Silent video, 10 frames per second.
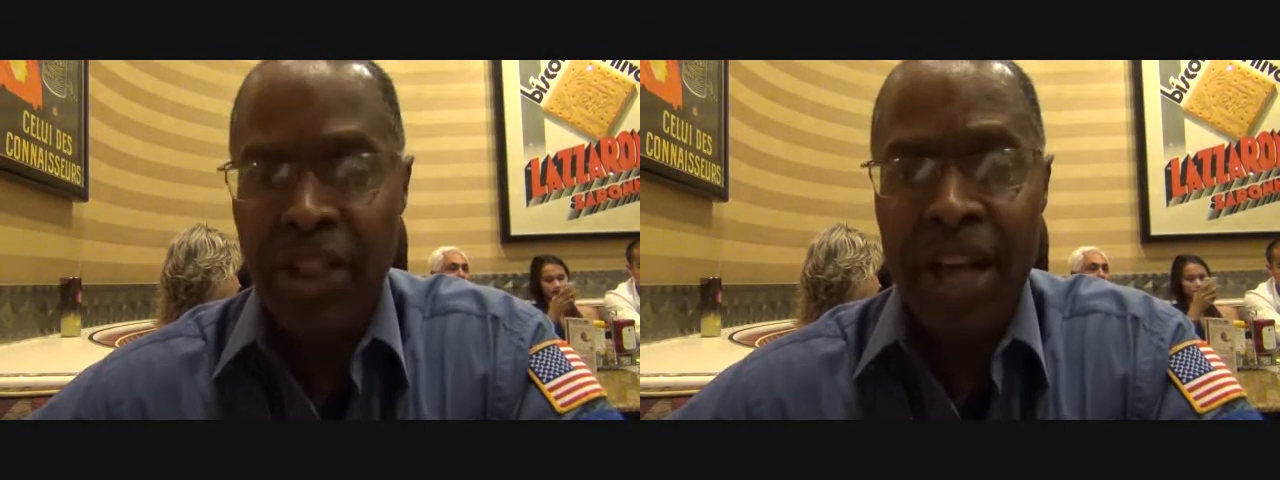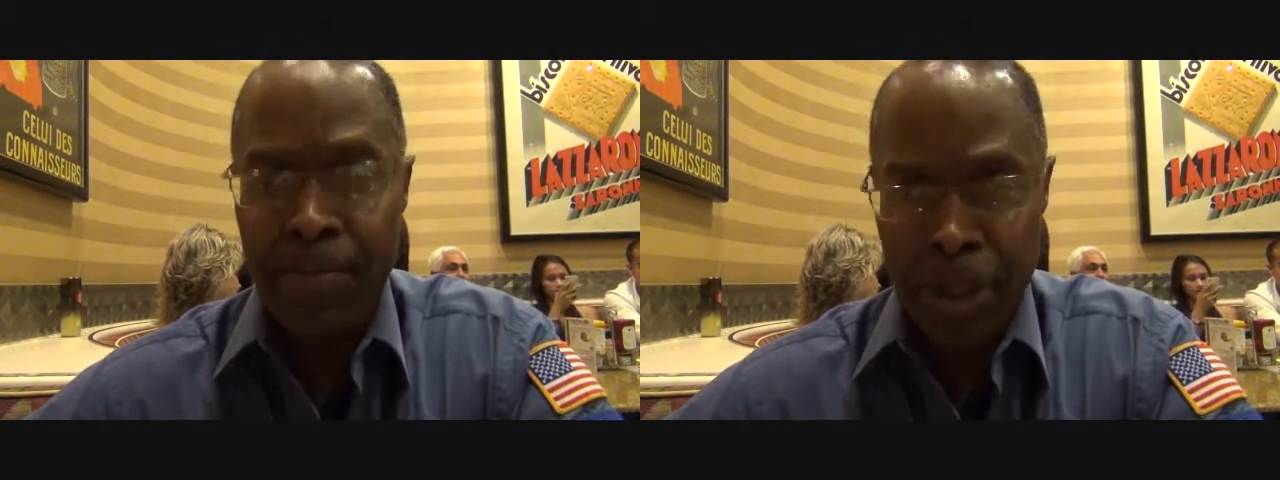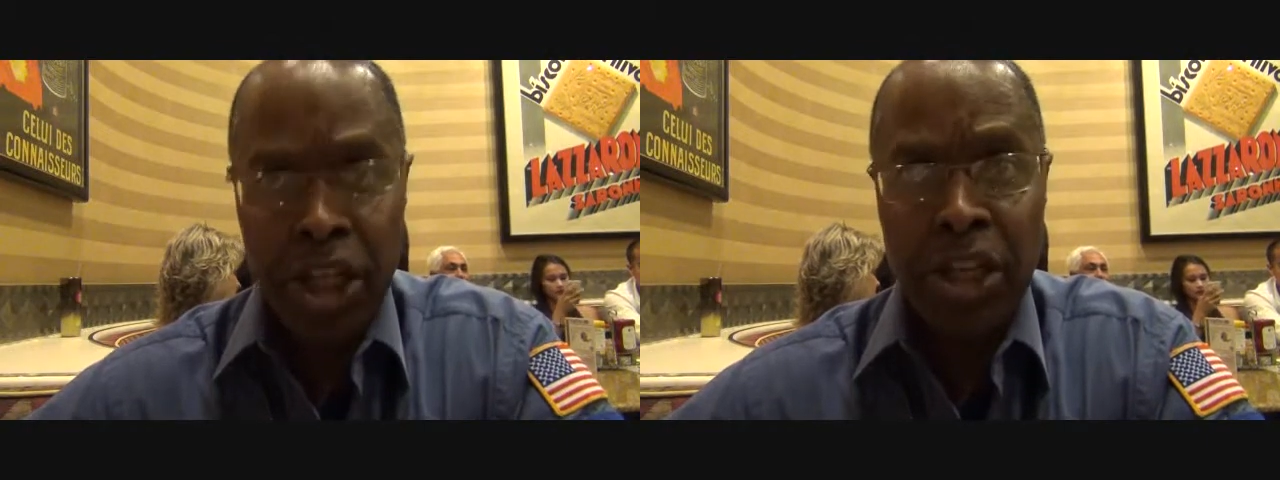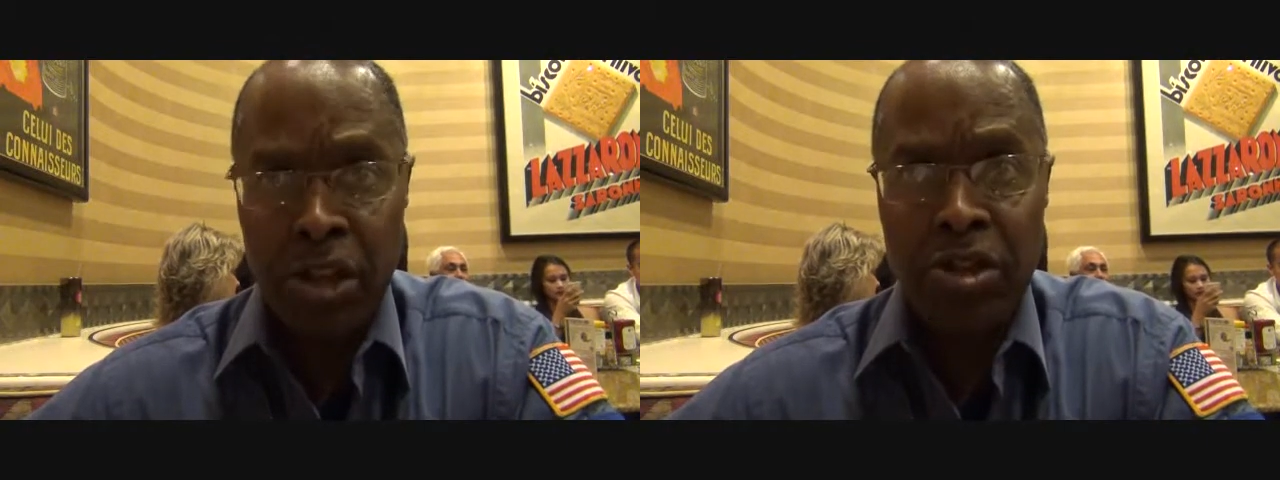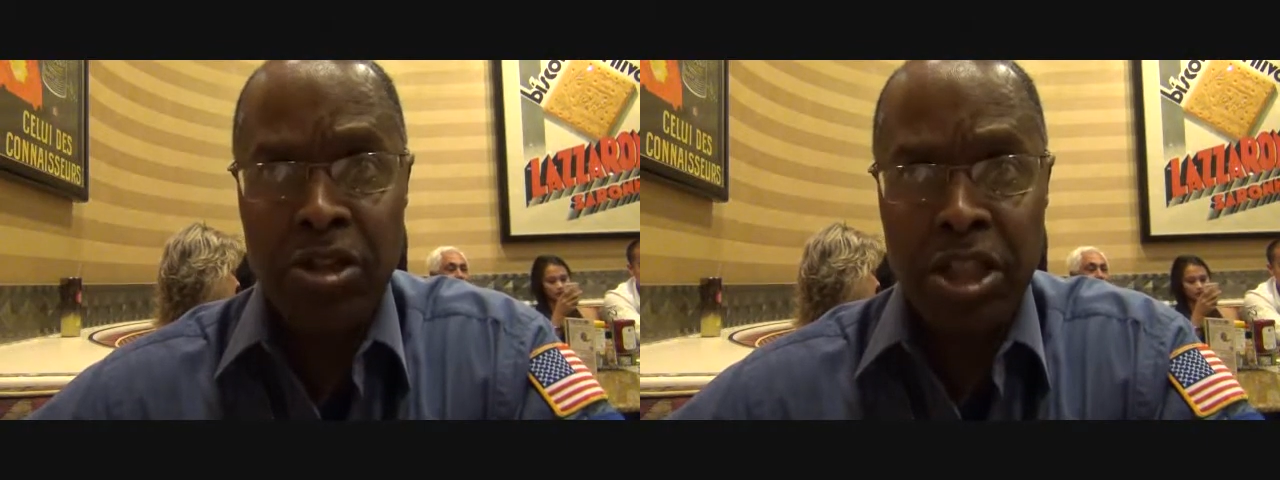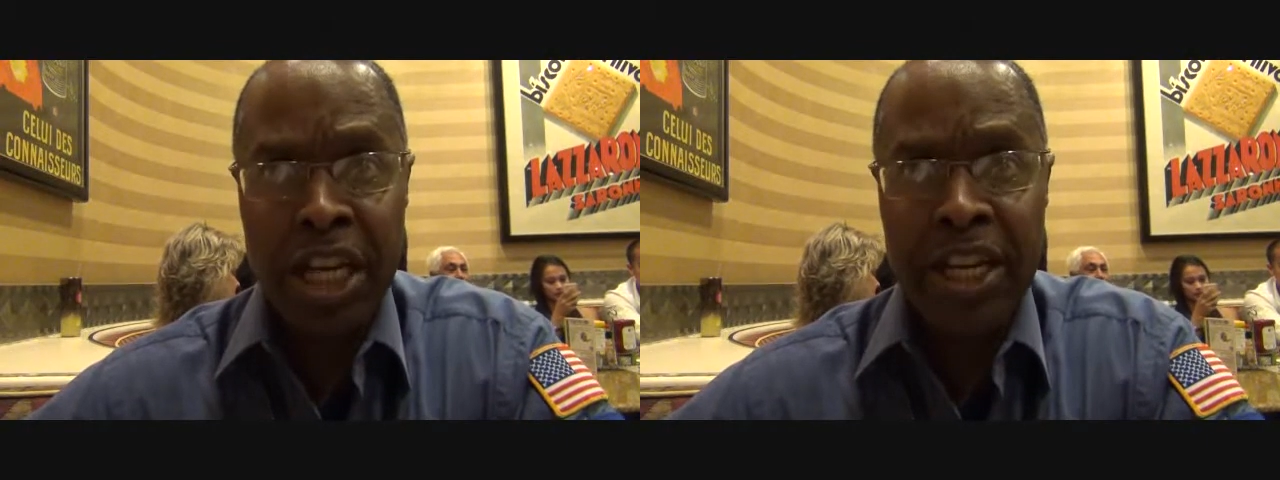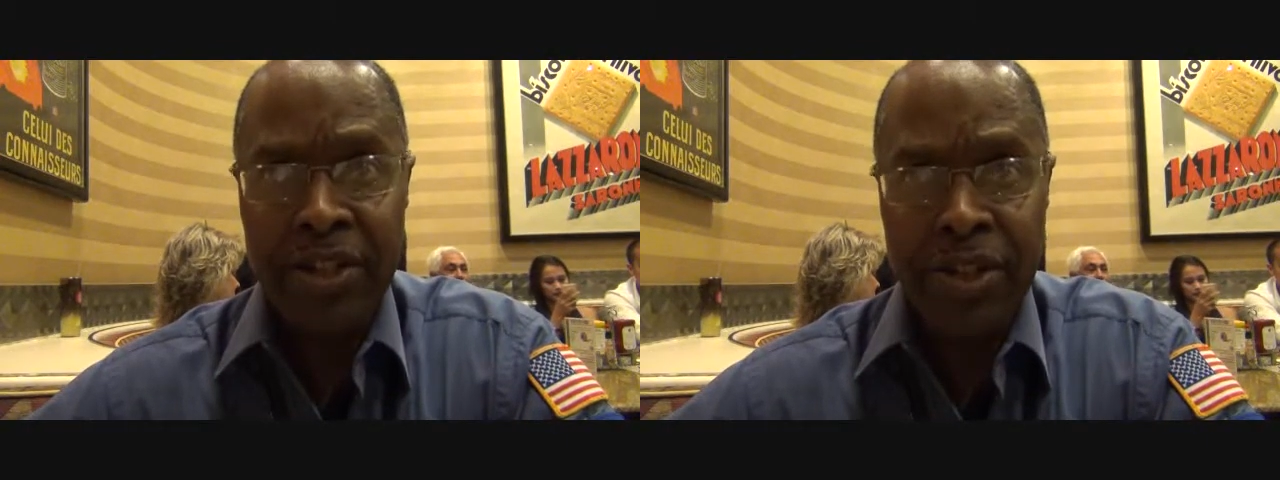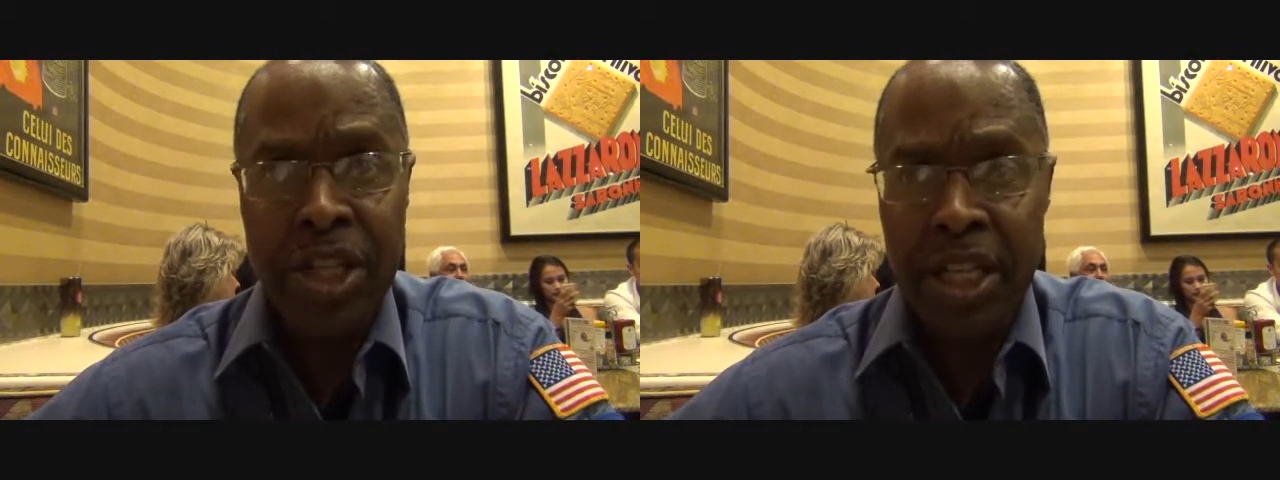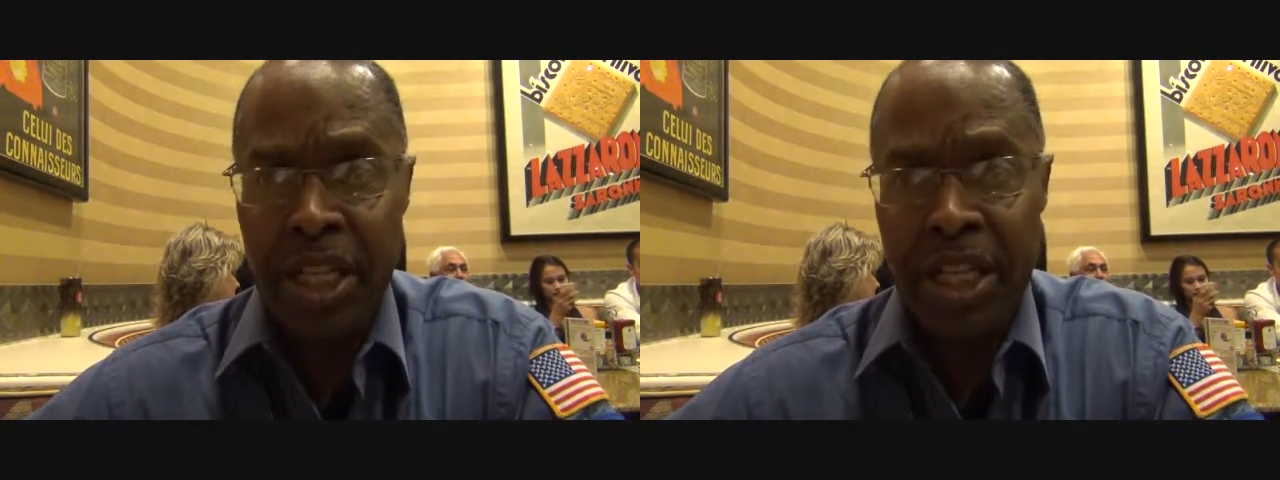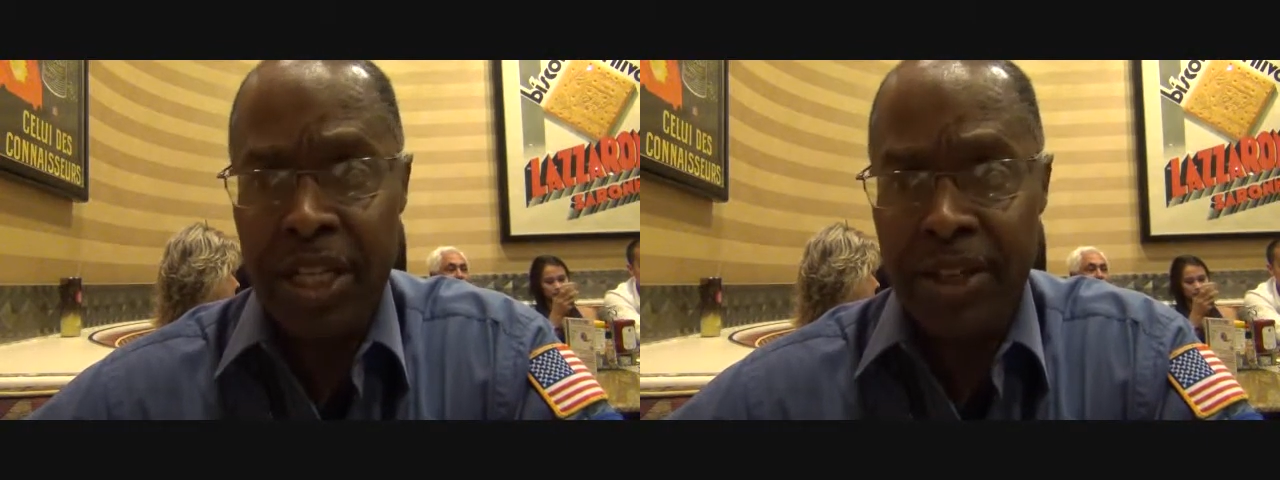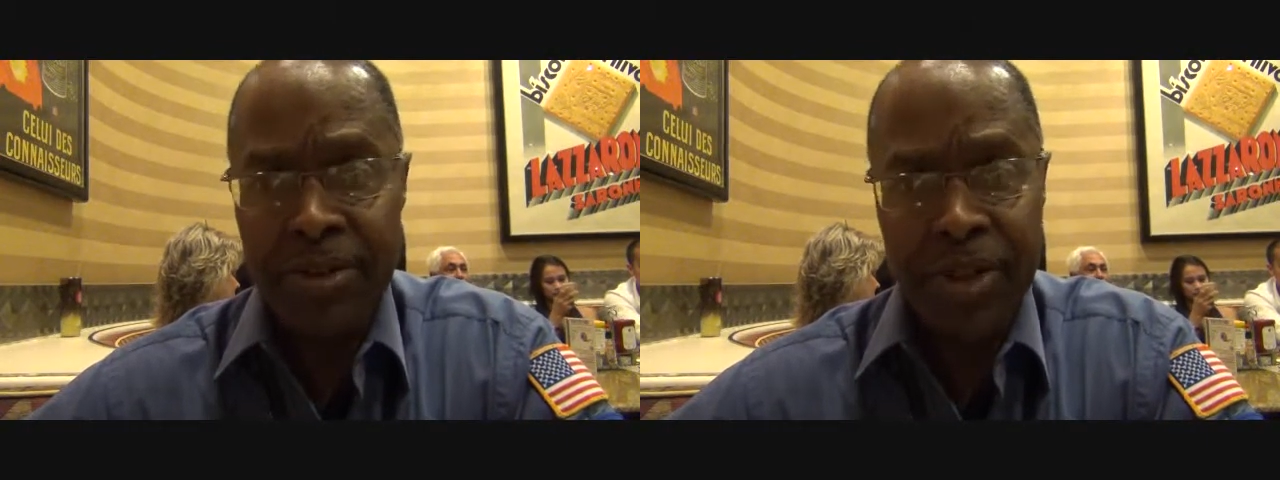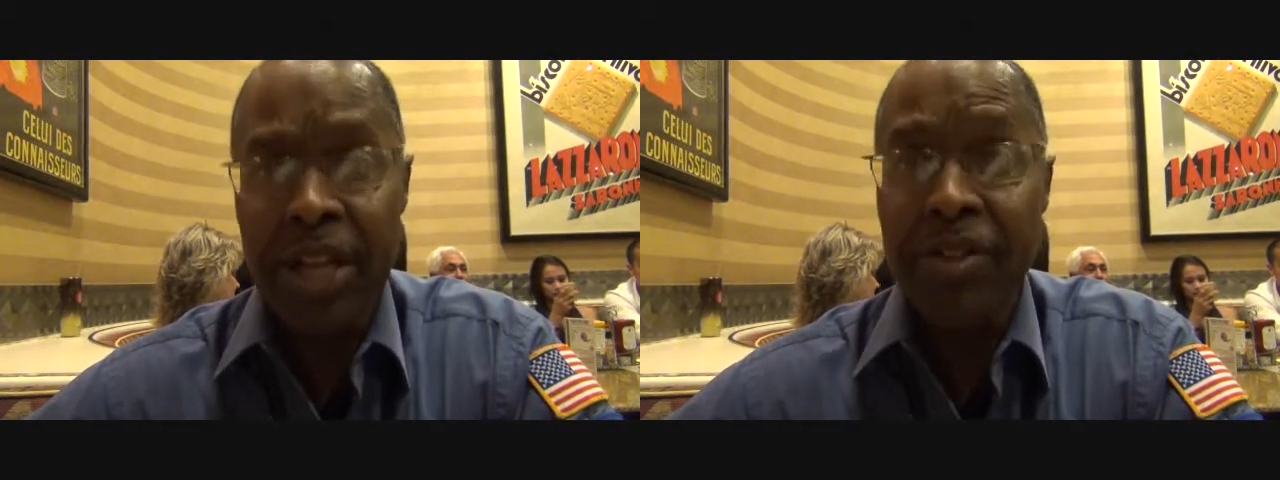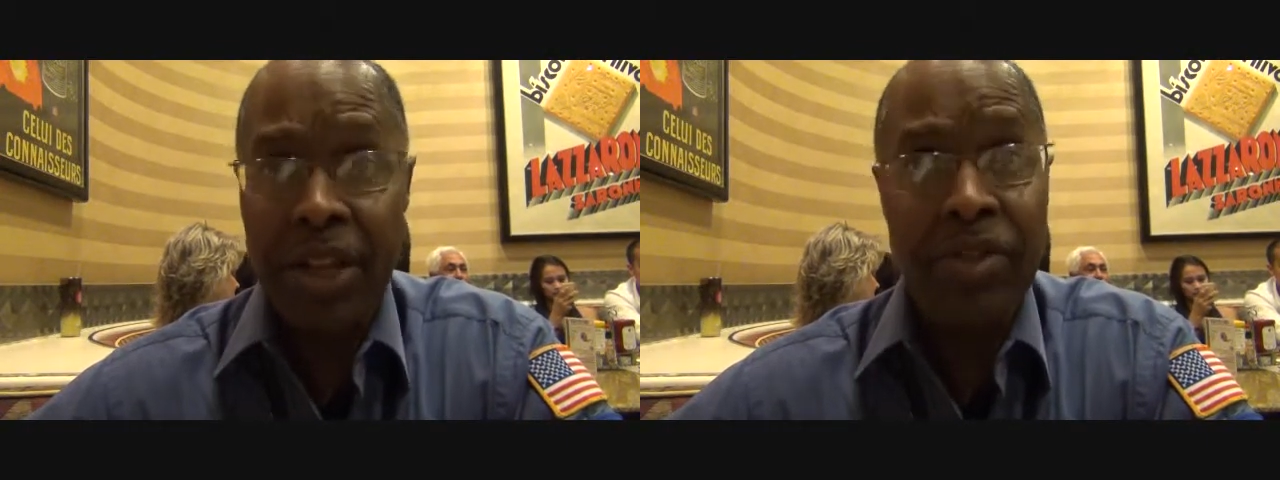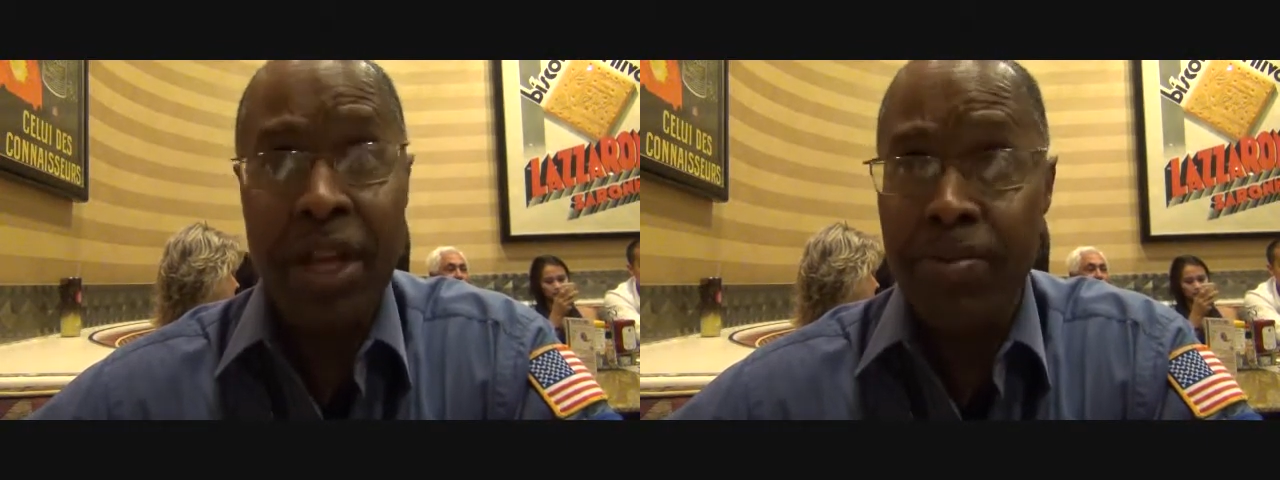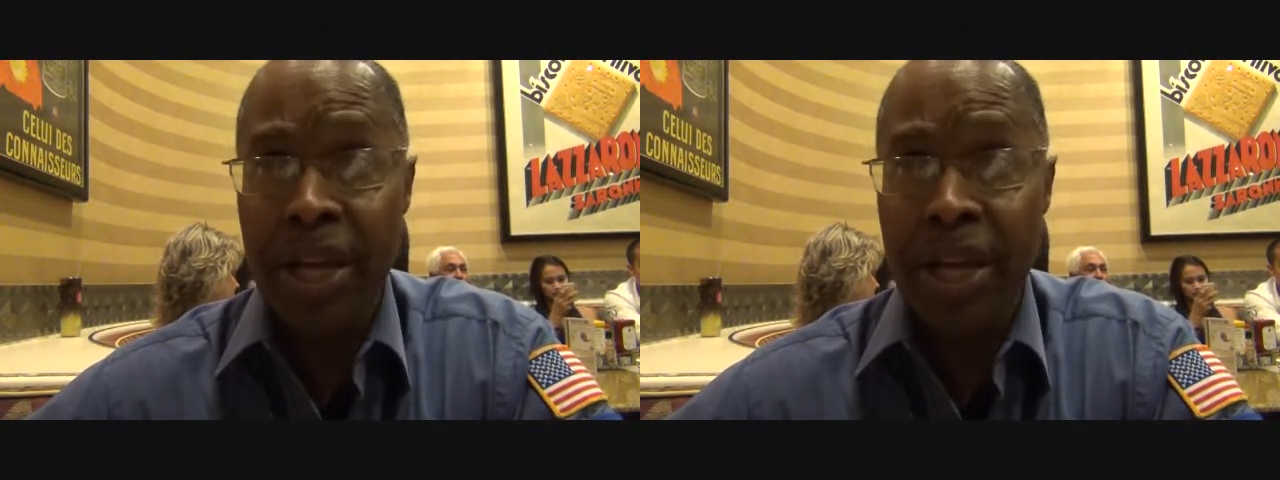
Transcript: that particular state, they